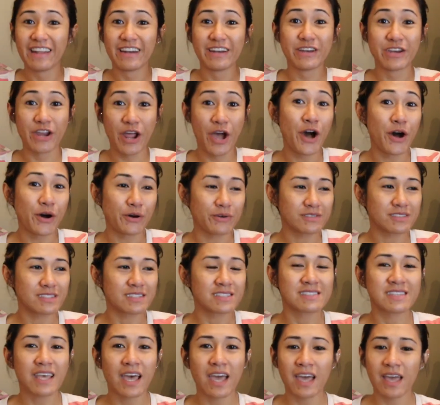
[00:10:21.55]
note
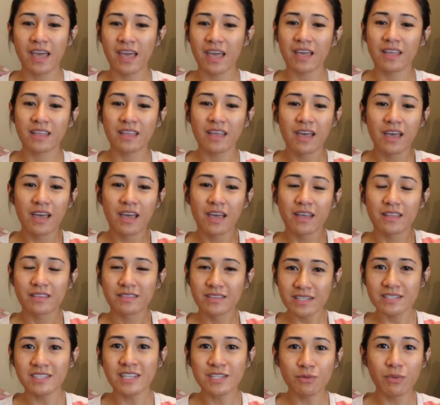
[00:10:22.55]
saying,
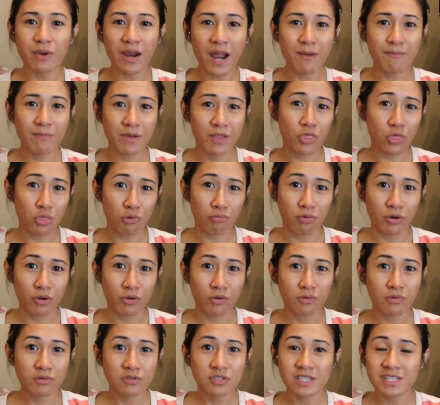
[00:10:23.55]
this is what I've been through.